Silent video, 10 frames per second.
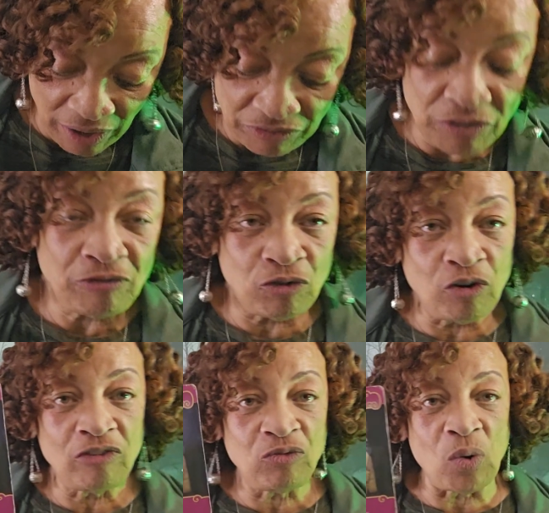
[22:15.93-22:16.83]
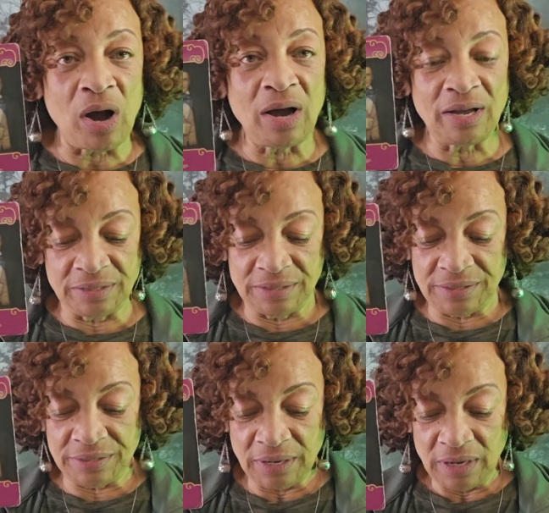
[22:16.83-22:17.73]
have the Four of
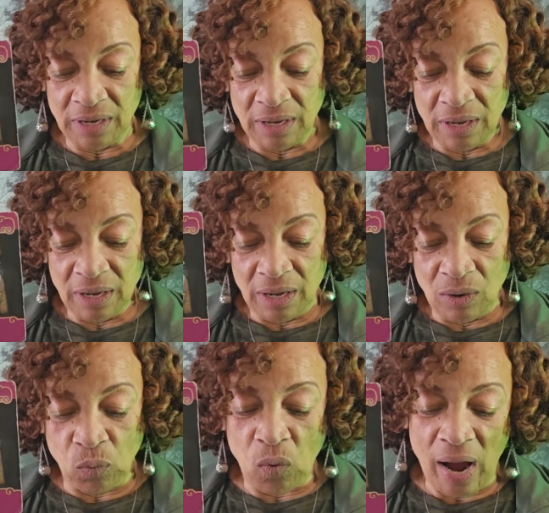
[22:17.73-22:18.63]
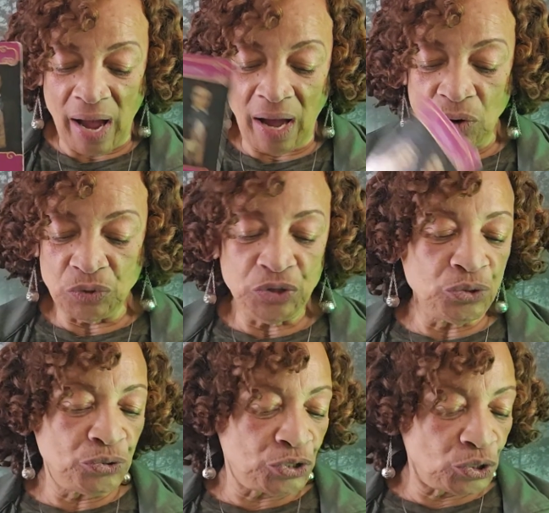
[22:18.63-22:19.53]
Wands. Wow,
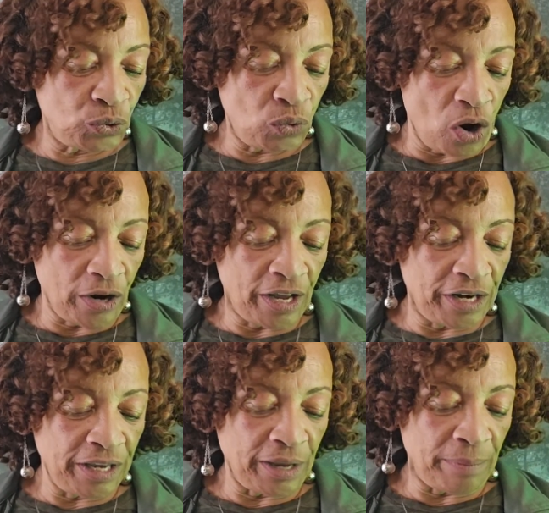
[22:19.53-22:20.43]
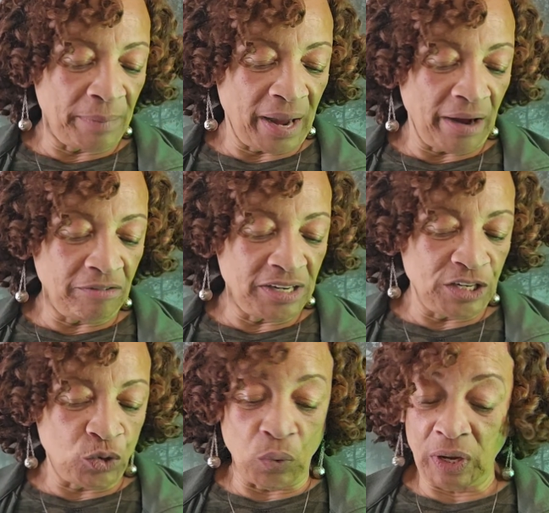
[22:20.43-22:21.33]
you two are going to get
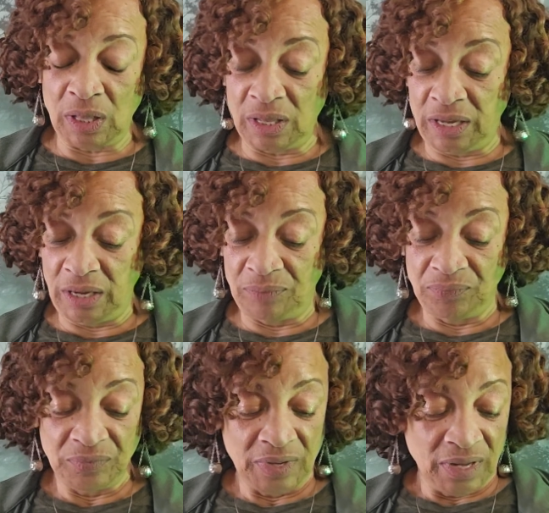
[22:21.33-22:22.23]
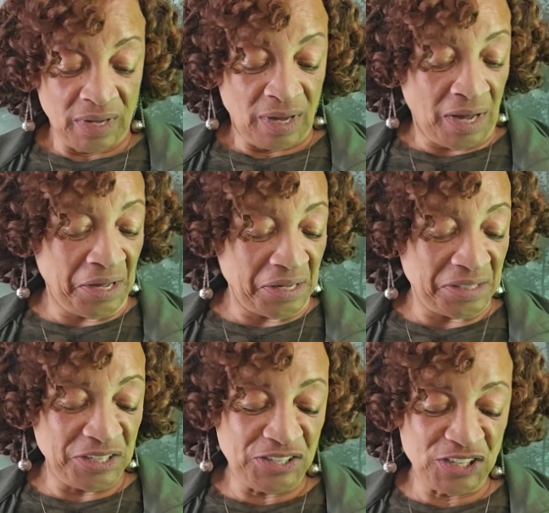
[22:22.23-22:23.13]
married quickly.
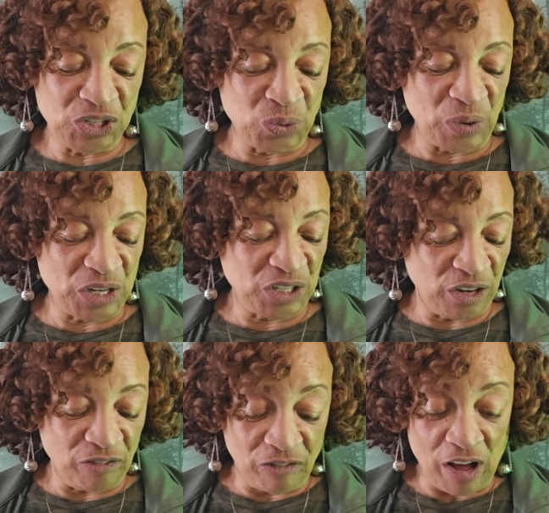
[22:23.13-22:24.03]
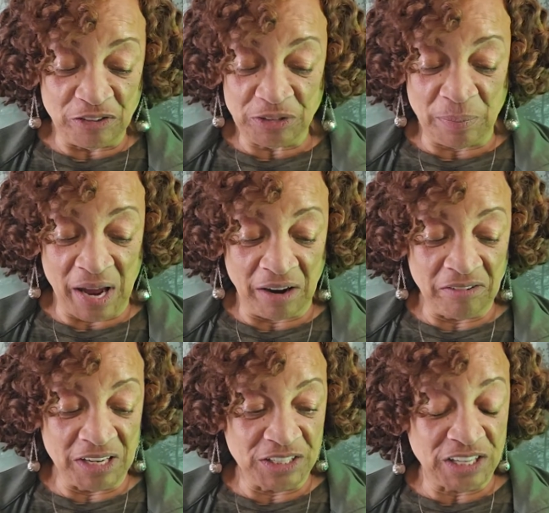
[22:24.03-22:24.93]
This situation involves
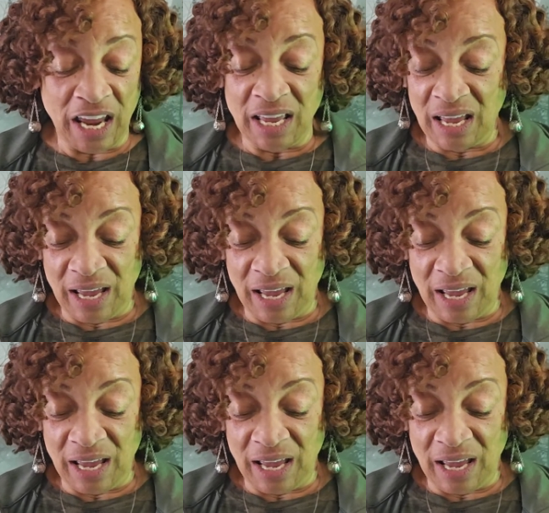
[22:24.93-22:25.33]
marriage.